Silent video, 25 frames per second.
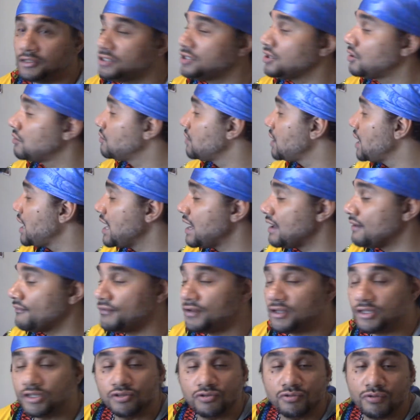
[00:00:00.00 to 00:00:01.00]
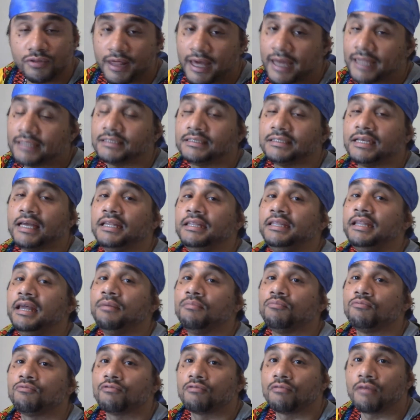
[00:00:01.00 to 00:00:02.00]
Don't ever do that. Send
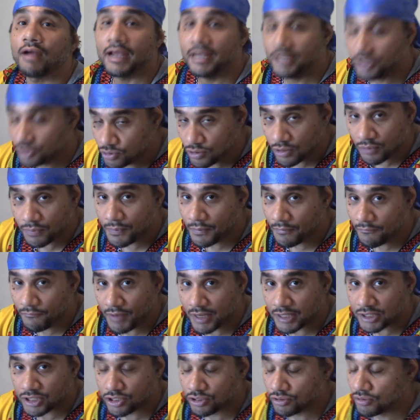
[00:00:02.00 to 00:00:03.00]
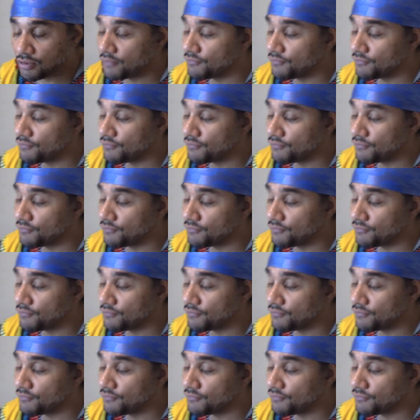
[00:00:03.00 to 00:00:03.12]
them right to a professional.